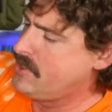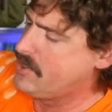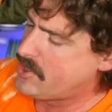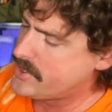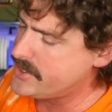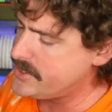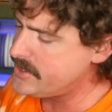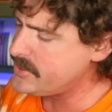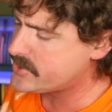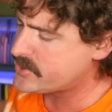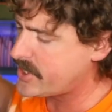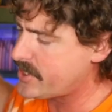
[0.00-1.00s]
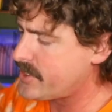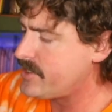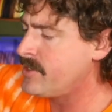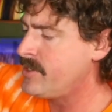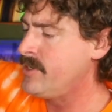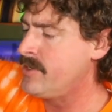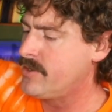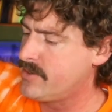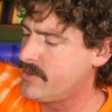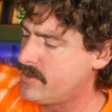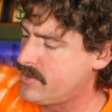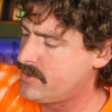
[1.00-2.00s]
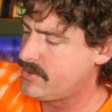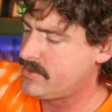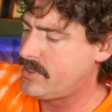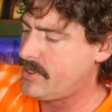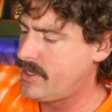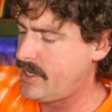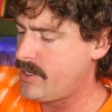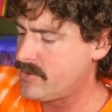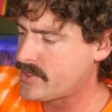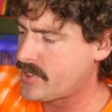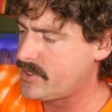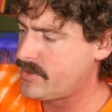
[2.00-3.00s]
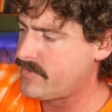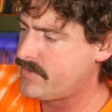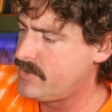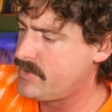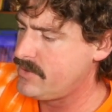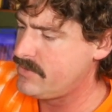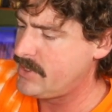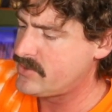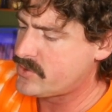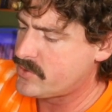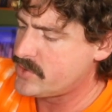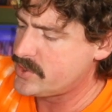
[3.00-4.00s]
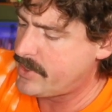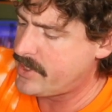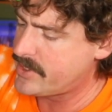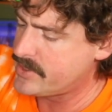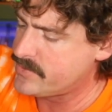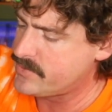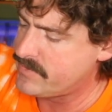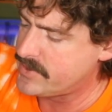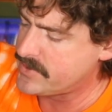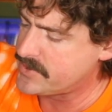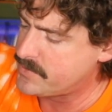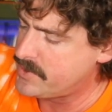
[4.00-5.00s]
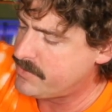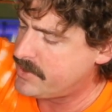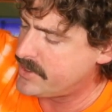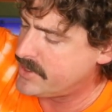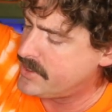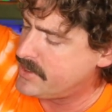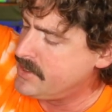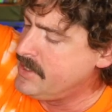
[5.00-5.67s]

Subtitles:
On each side, on the outside of the main storage pockets, we've got a small pocket.